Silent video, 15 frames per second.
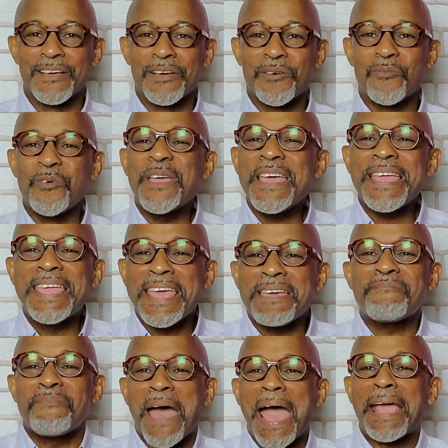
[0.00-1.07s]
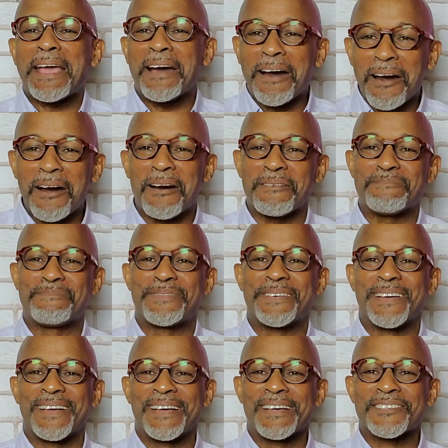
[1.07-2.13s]
we get back up
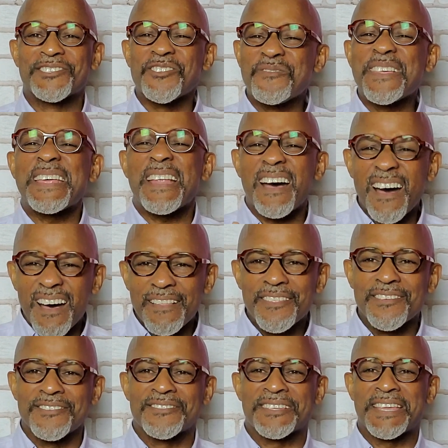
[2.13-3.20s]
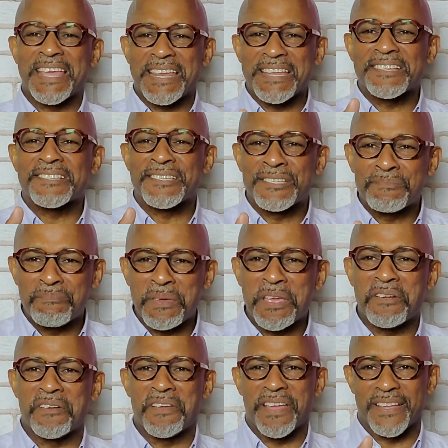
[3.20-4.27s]
so that others can
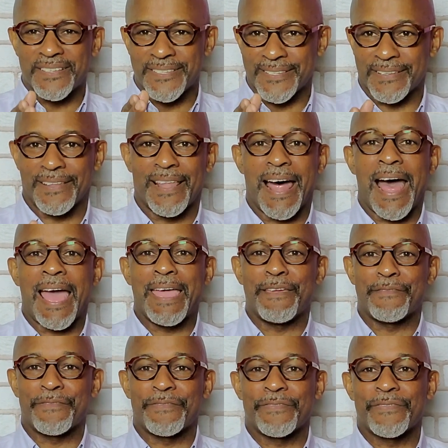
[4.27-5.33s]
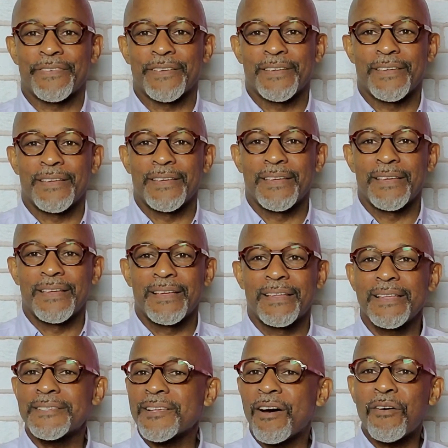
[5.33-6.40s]
experience life.
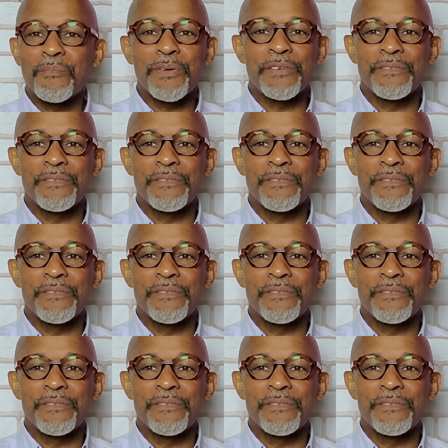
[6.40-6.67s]
Let's all be